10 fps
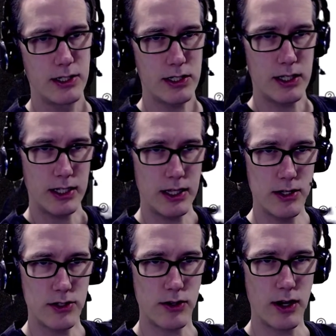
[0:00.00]
just like they
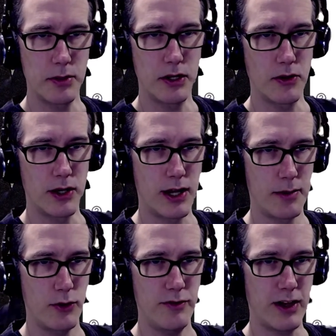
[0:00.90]
describe here on
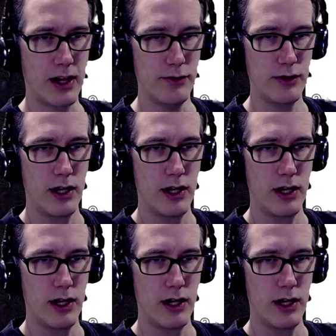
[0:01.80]
9.5.